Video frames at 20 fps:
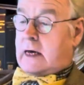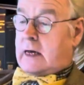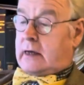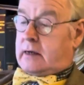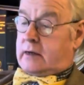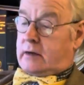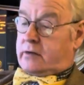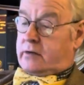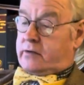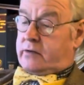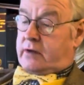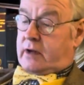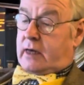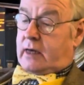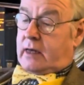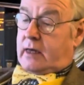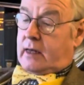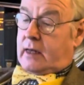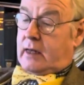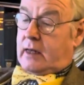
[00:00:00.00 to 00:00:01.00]
it's the
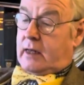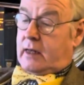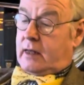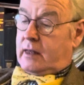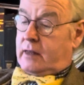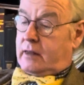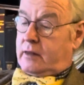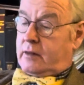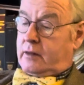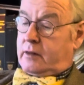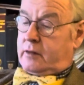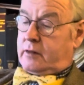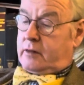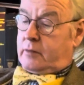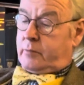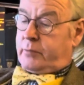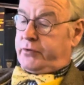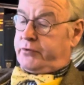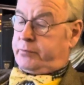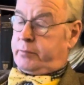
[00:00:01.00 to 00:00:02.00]

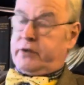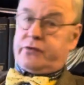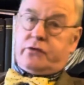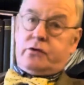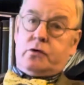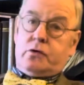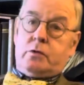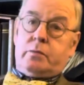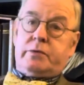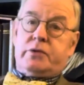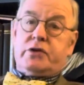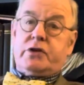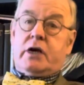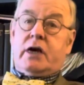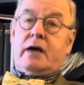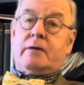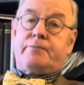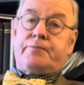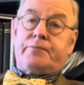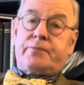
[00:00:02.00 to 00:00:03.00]
Busby Stoop
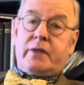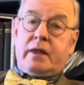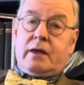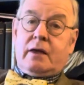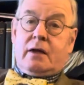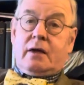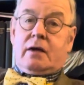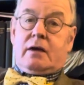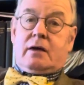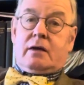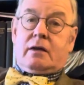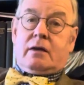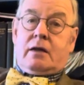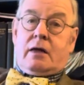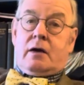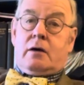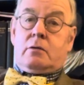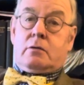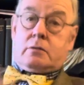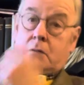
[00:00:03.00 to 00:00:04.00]
chair.
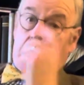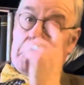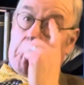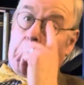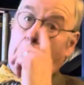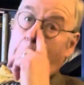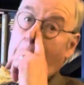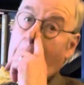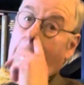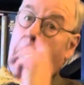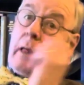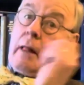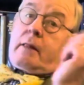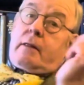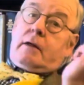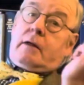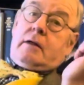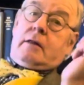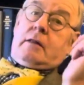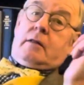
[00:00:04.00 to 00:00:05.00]
Now,
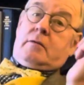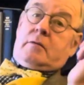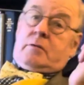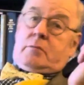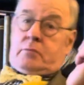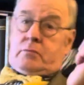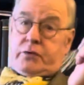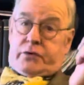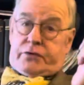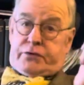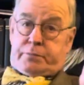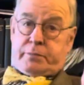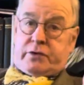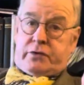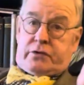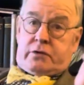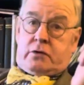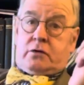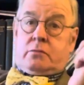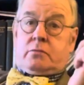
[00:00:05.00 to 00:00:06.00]
Busby
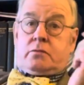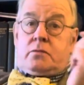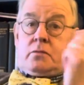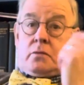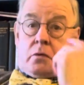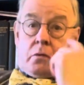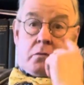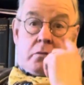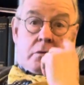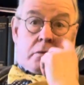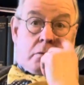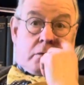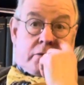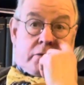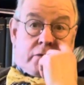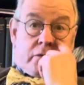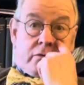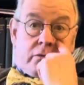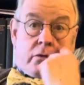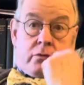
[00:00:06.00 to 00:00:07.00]
Stoop
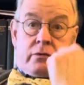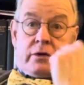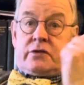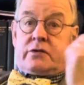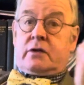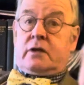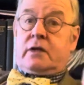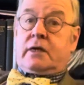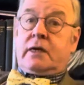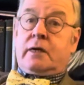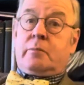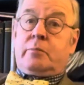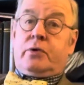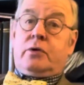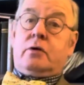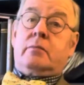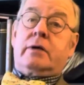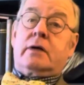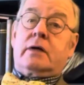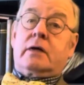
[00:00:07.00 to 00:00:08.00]
wasn't until recently a
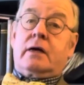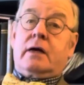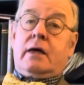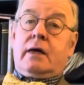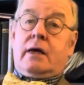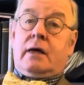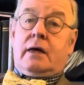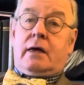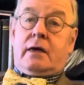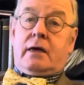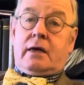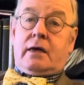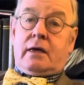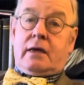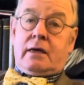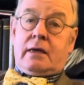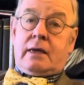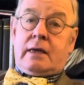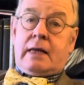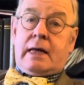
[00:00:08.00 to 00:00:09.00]
pub
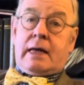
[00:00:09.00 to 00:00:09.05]
in